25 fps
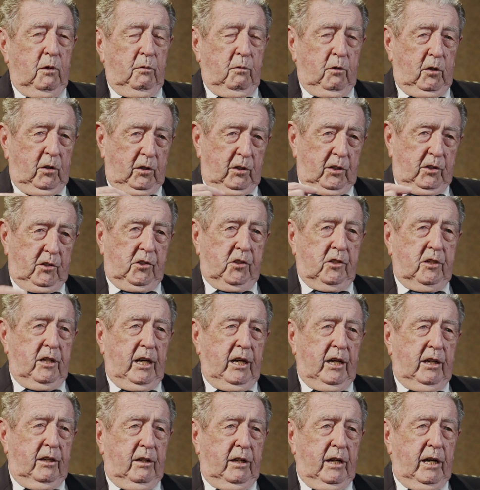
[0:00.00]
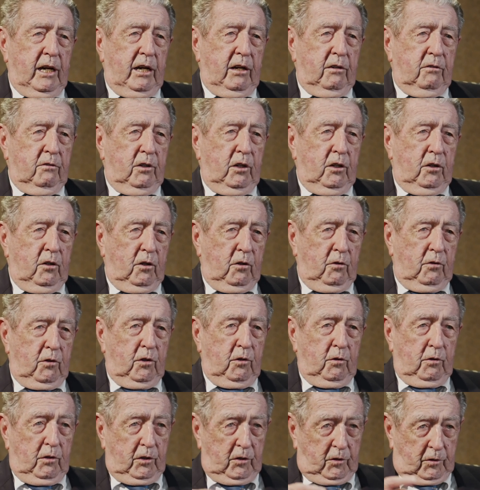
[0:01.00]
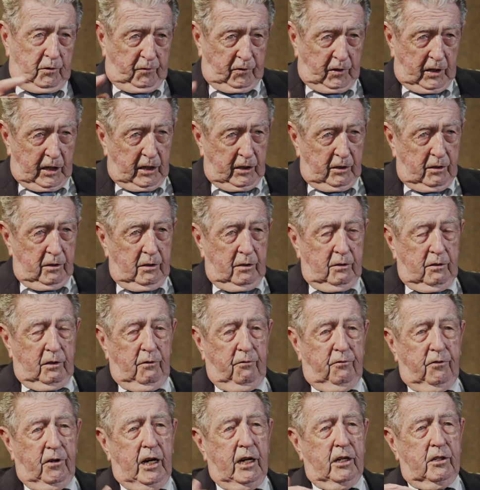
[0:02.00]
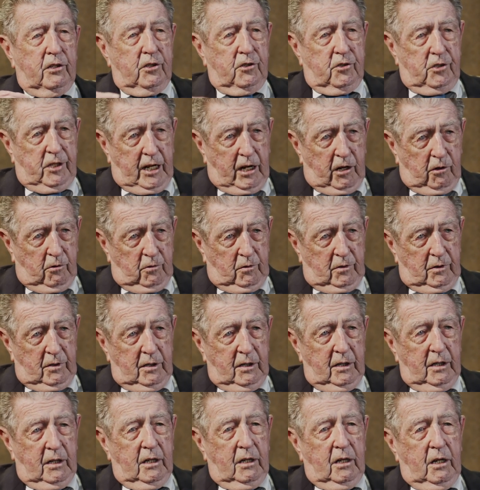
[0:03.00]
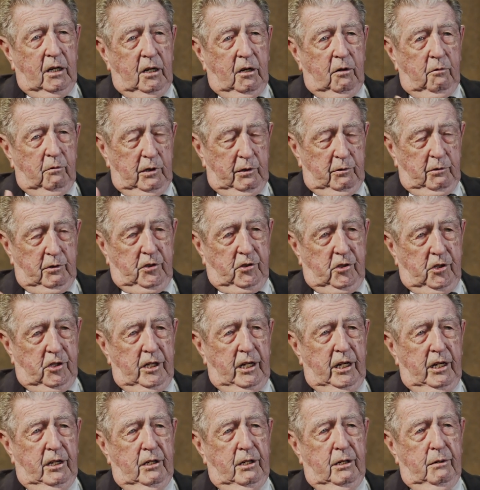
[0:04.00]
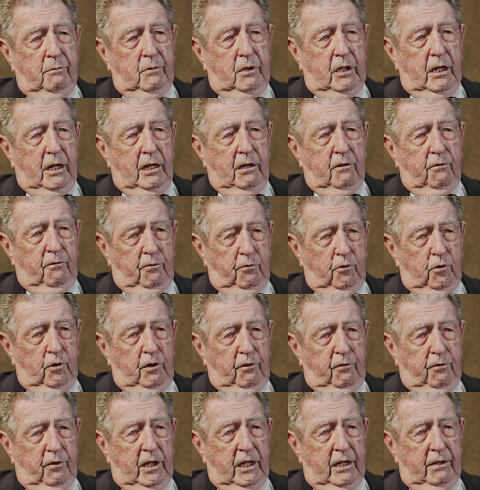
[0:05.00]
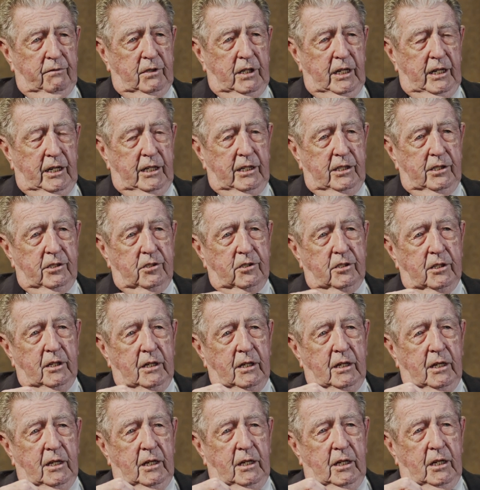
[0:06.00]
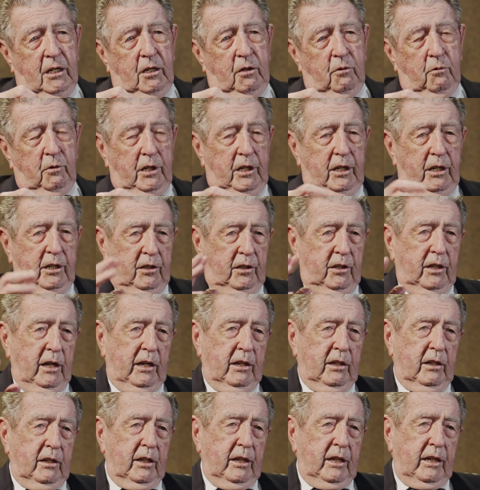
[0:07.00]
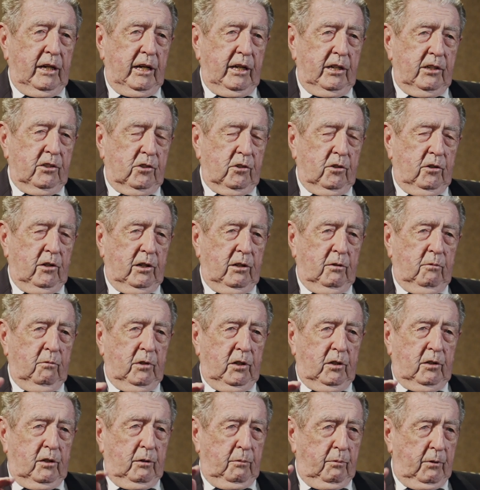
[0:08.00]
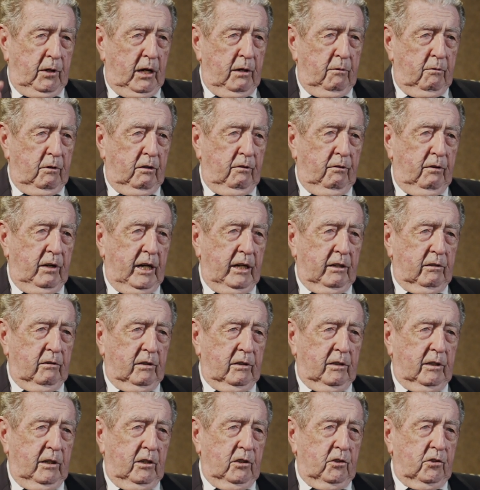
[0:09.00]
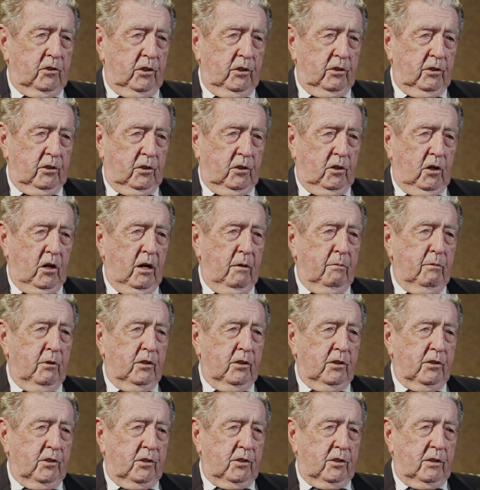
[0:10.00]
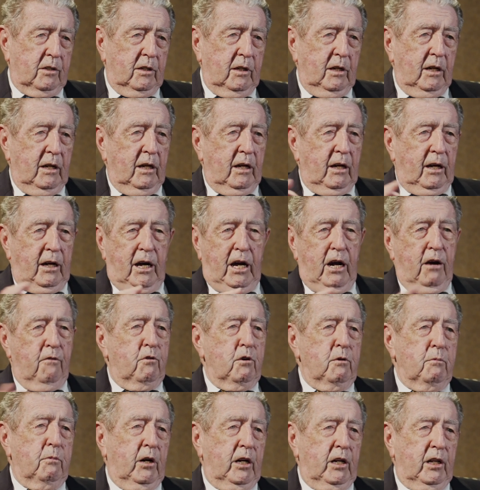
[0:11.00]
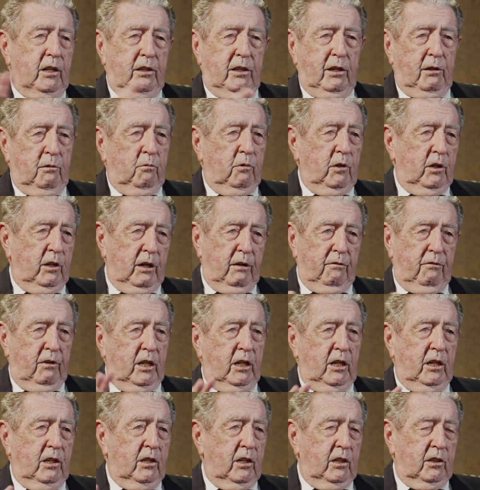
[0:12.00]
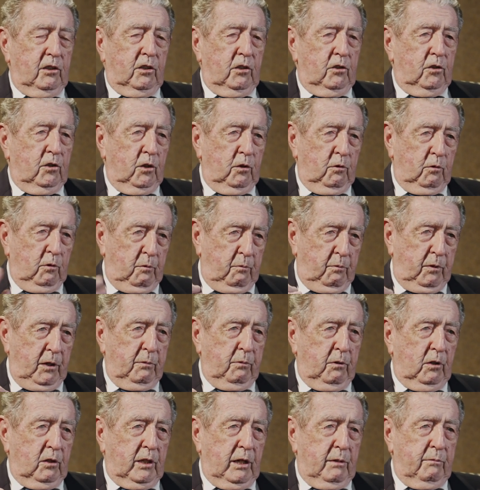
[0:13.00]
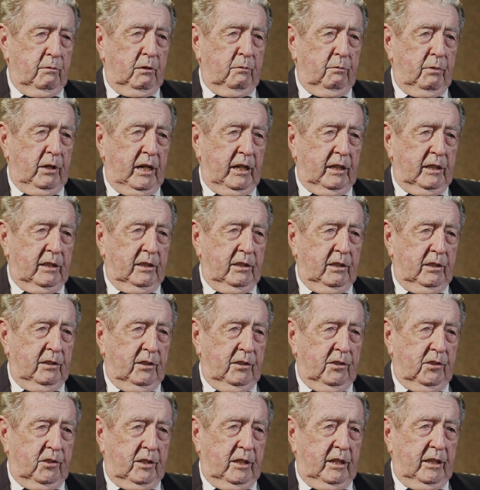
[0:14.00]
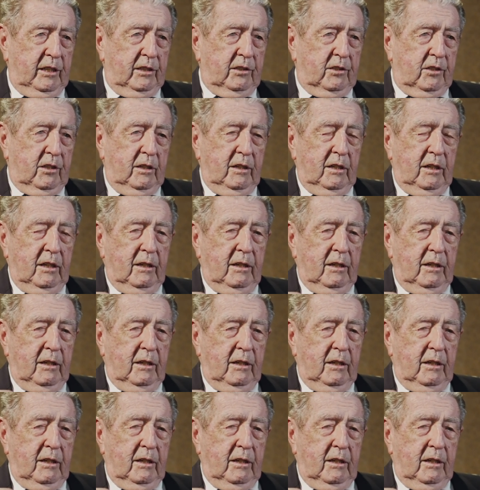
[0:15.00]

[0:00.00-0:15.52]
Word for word: we were going to stand down, you know, units farther, the farthest out. We would stand them down 45 days. We had done liaison with Department of Agriculture, Commerce, everybody that would have anything to do with people coming back into the states.